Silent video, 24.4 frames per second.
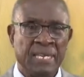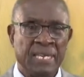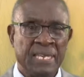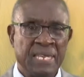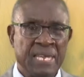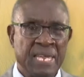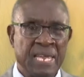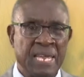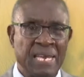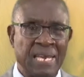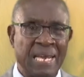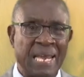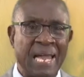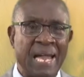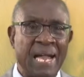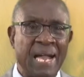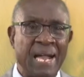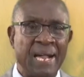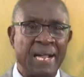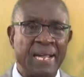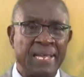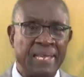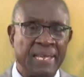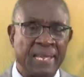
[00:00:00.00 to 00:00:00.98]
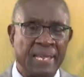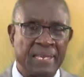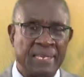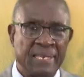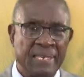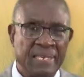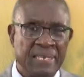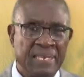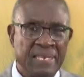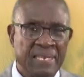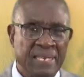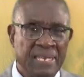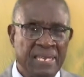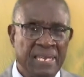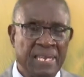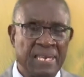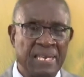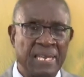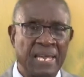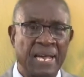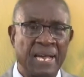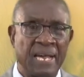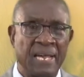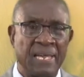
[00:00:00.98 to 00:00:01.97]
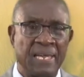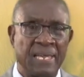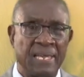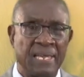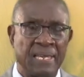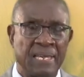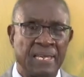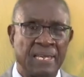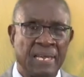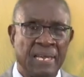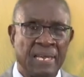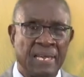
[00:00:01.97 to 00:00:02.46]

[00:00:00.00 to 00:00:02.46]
Eli, Eli,